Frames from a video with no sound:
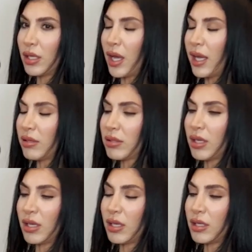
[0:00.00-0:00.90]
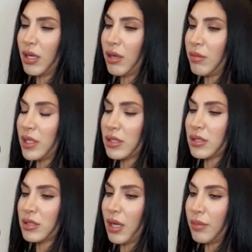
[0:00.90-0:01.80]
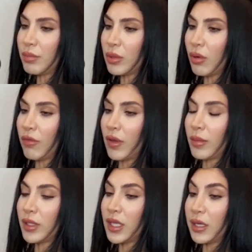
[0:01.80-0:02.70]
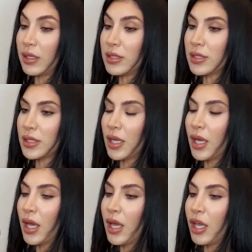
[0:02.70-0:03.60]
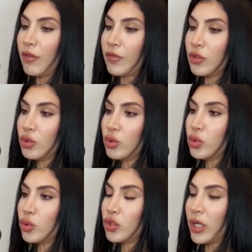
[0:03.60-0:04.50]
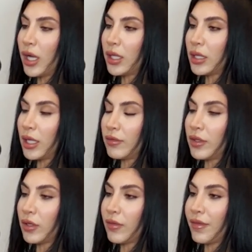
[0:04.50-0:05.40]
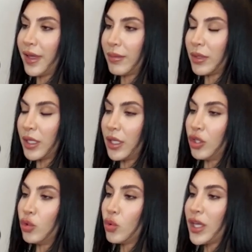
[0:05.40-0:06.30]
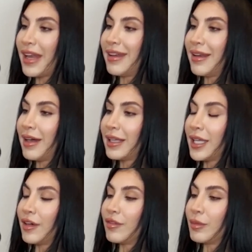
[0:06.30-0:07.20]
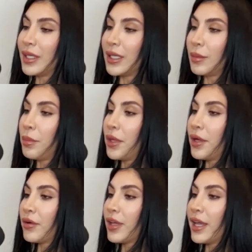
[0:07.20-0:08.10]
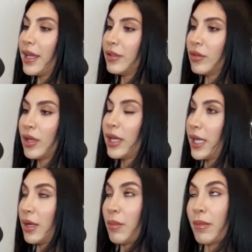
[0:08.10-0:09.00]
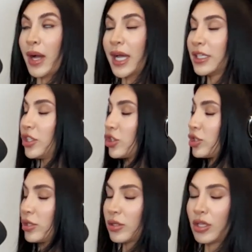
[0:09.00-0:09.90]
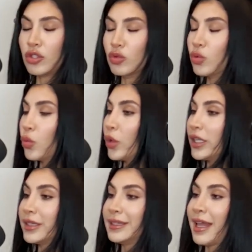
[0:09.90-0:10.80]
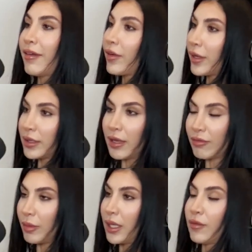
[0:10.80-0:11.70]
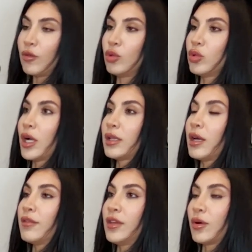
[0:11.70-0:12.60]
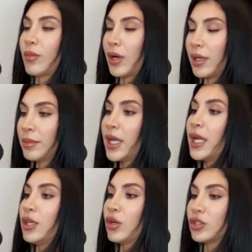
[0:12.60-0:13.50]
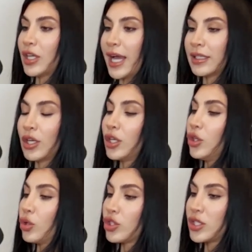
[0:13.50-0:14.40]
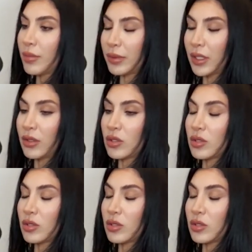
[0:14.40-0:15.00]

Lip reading: Yeah, I don't care how messed up your family is. If you do not love your family, you cannot love me, period. In my dictionary, you will never love me if you do not love your mom, your dad, your siblings.